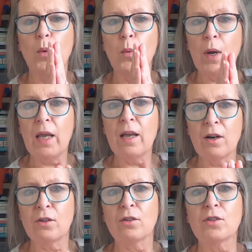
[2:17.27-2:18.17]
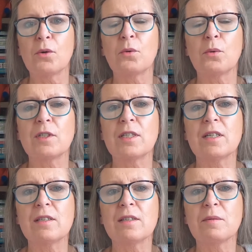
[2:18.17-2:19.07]
we are not told what it
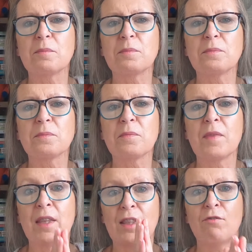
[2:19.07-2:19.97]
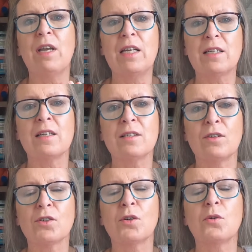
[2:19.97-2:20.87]
is. The reader is
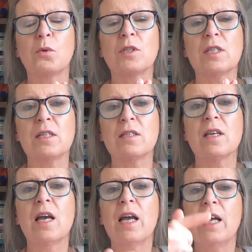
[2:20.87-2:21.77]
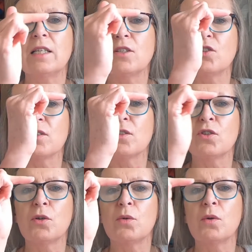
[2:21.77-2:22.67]
not told what it is. It is just
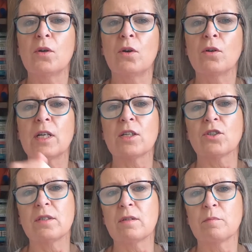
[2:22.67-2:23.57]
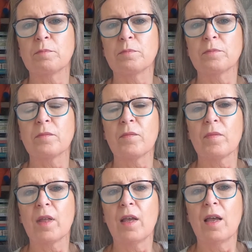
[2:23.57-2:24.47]
2 long dashes.
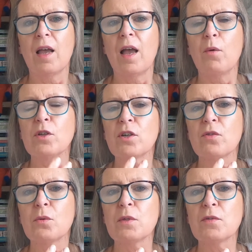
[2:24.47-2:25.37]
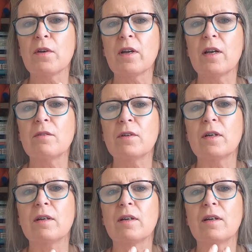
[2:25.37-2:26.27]
Which I thought was very
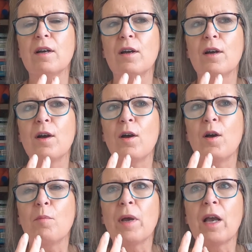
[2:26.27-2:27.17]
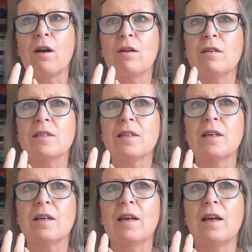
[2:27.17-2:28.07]
clever, because
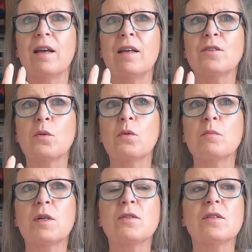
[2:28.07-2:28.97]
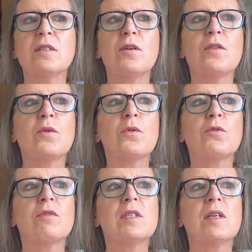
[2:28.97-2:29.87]
it's almost as though the
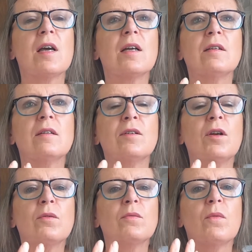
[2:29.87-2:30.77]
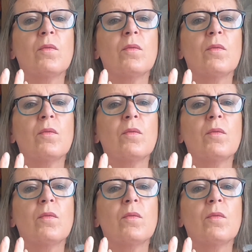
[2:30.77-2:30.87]
author is saying, you know,